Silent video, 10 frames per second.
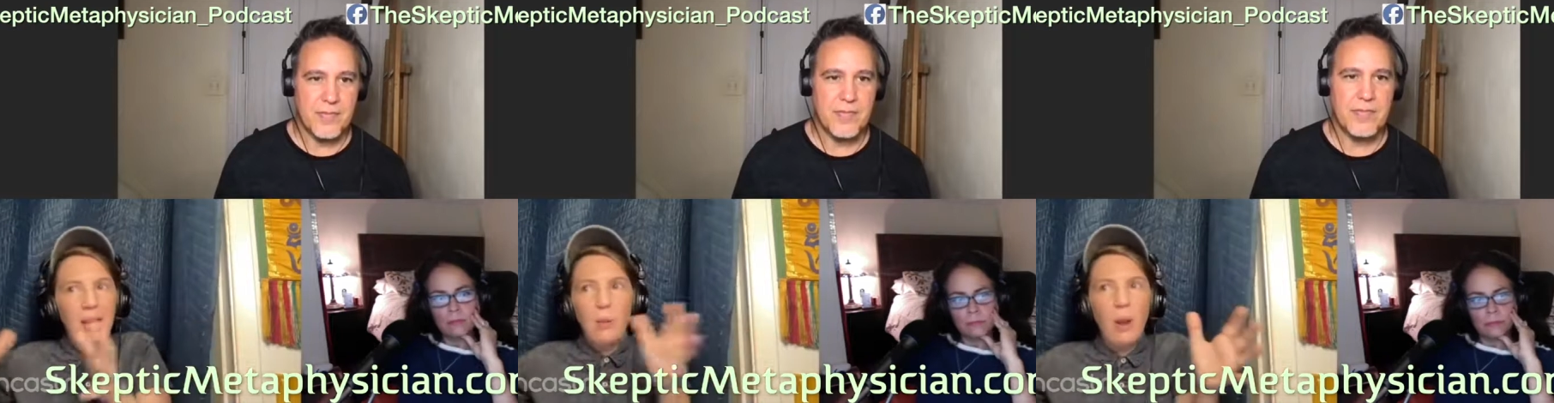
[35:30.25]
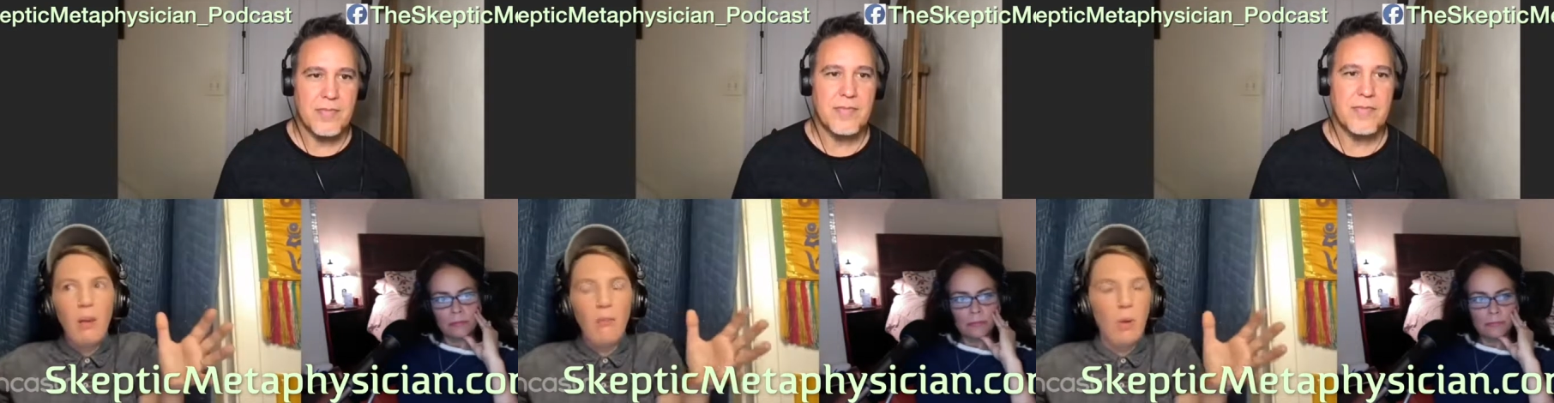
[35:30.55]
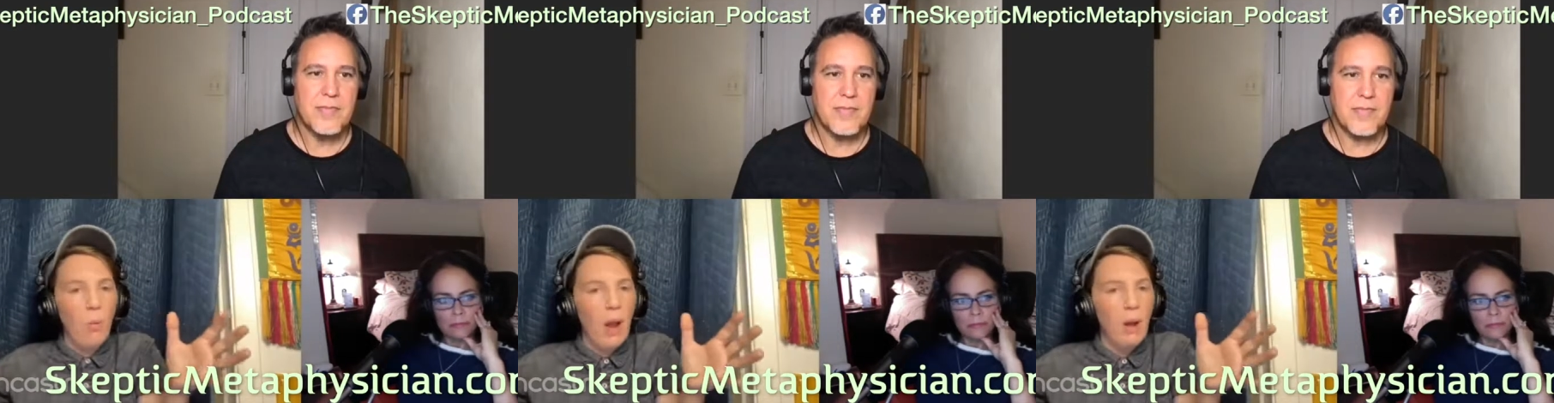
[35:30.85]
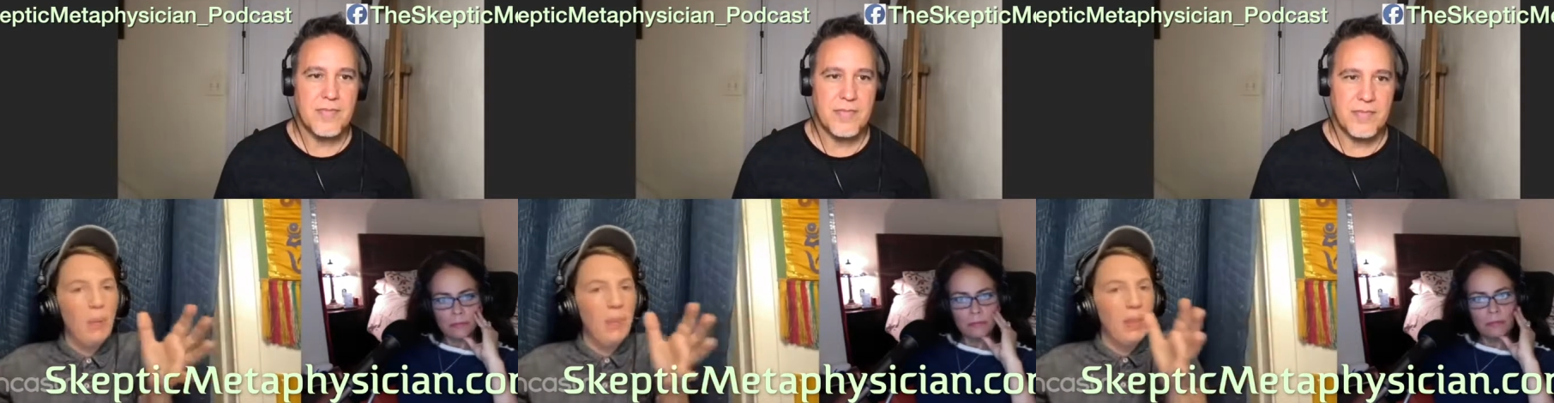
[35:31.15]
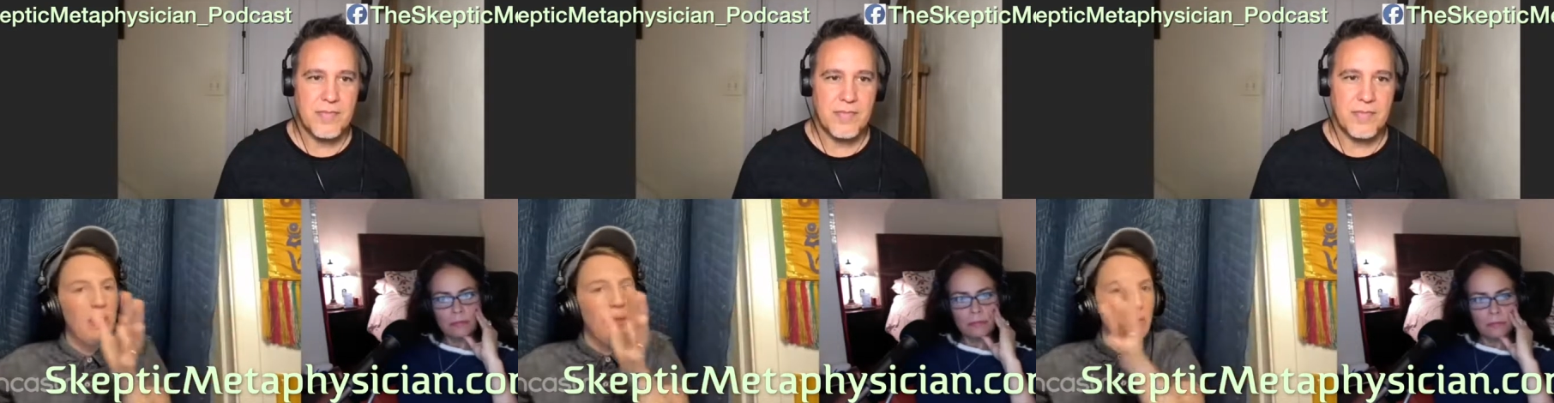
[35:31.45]
Speaker 1: stay around for a while,
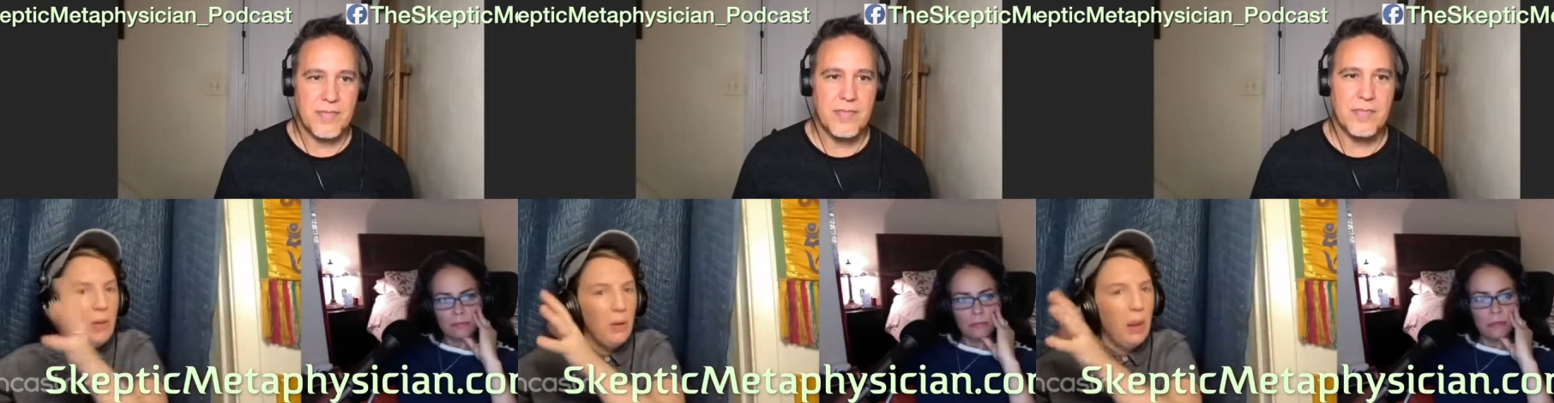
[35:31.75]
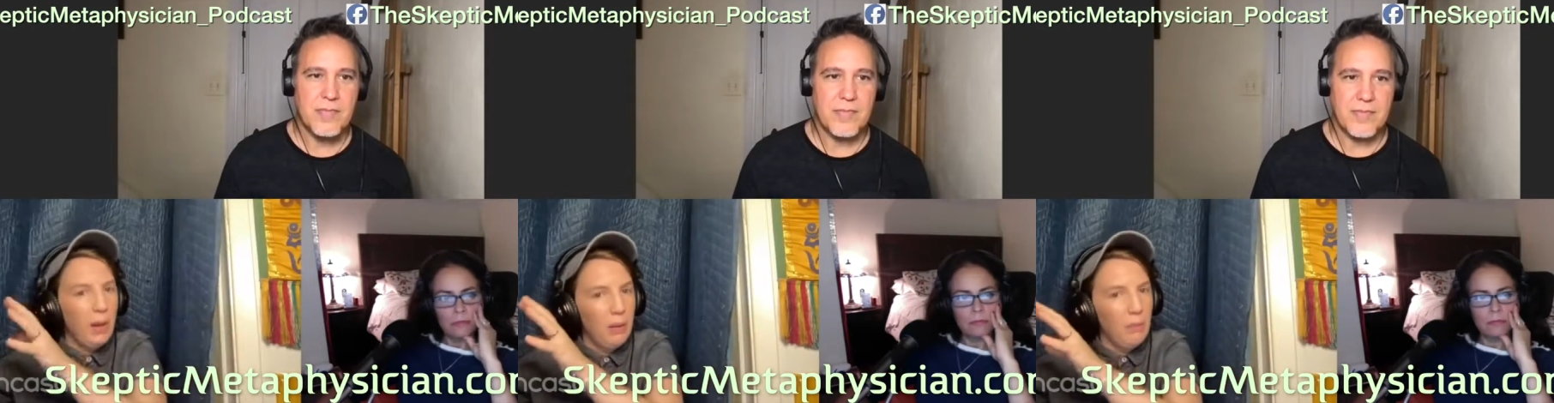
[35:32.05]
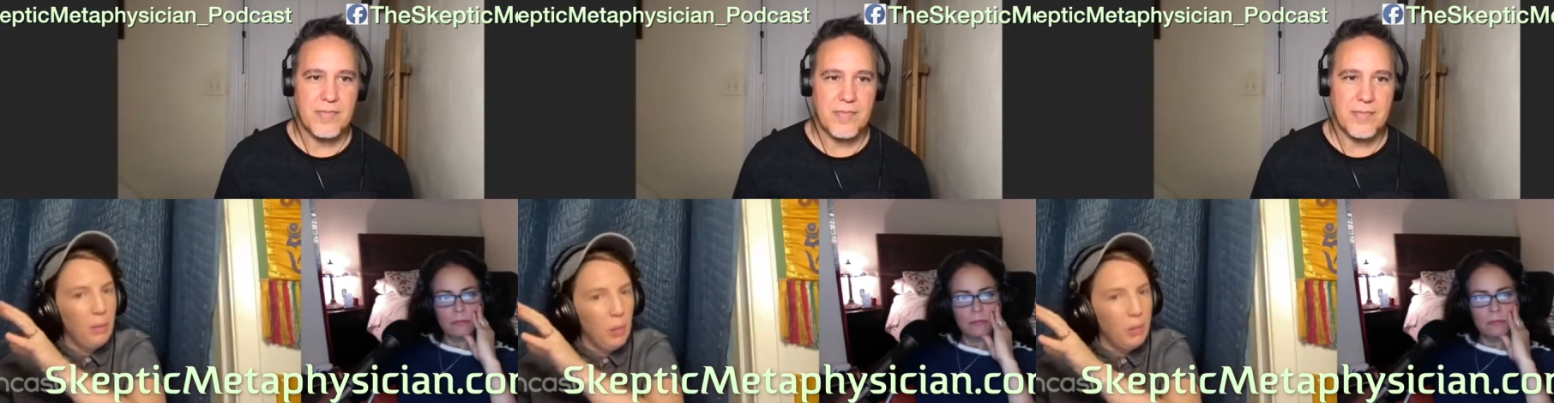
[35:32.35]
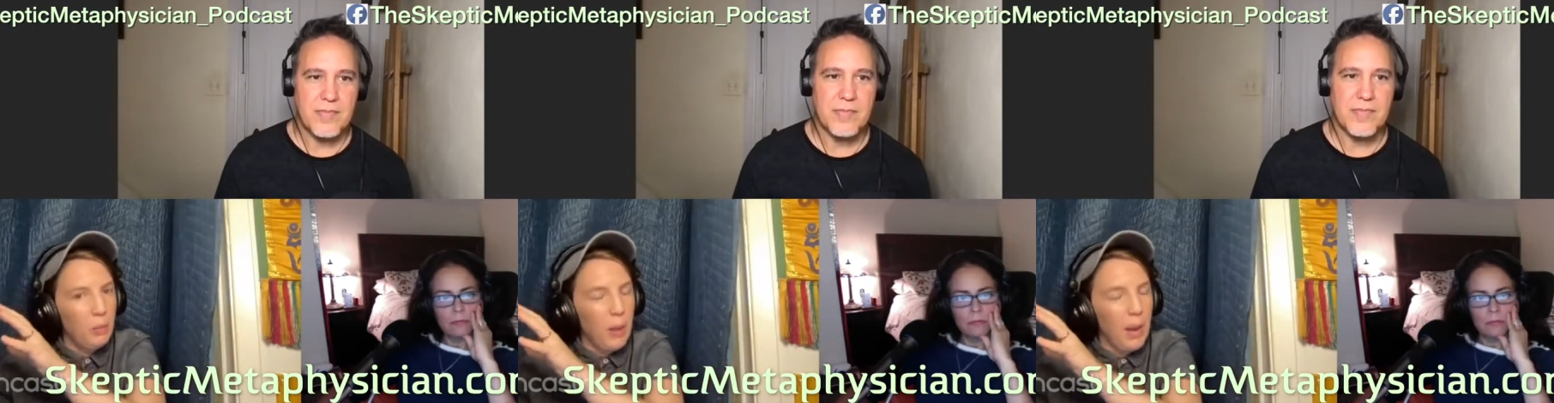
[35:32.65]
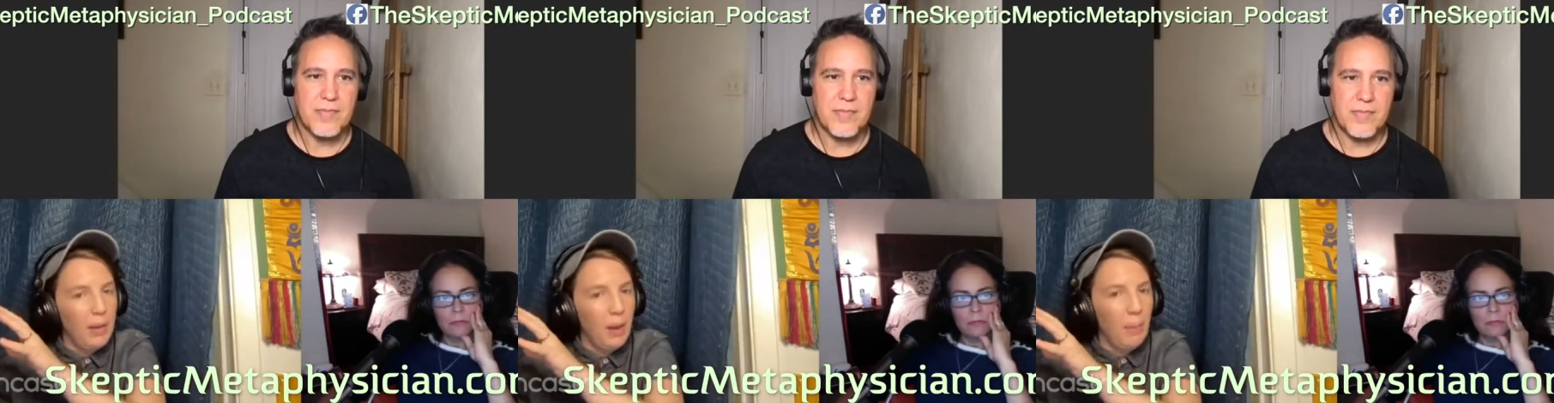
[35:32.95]
but then the veil kind of closes
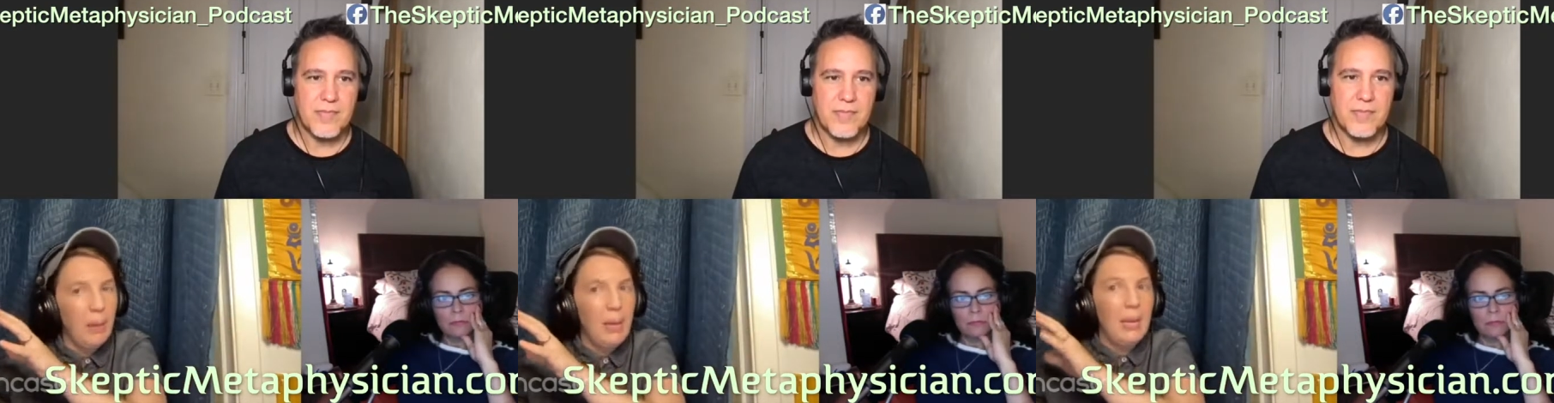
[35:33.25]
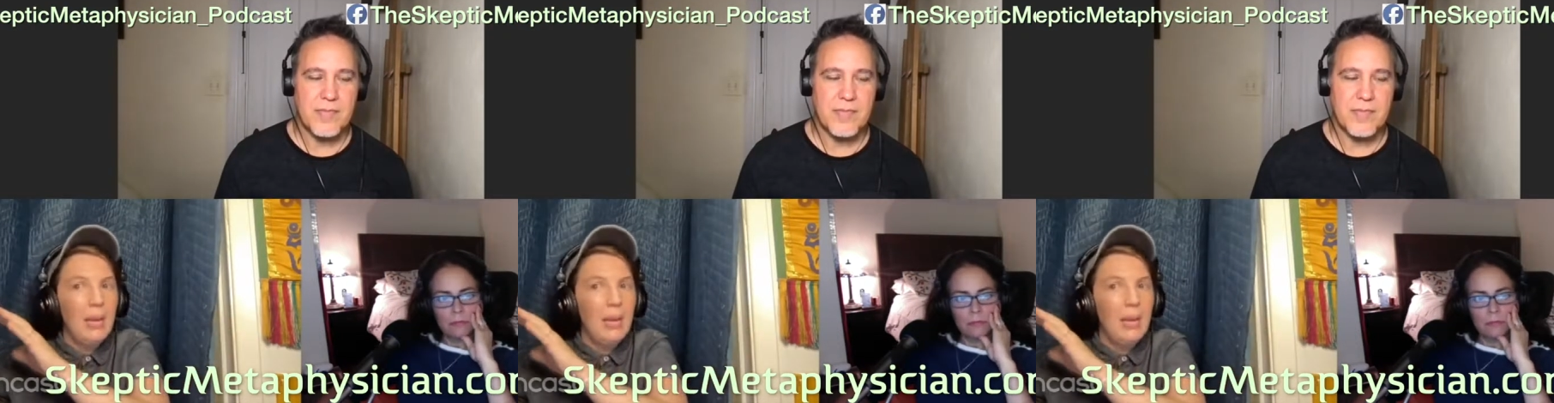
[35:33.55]
back up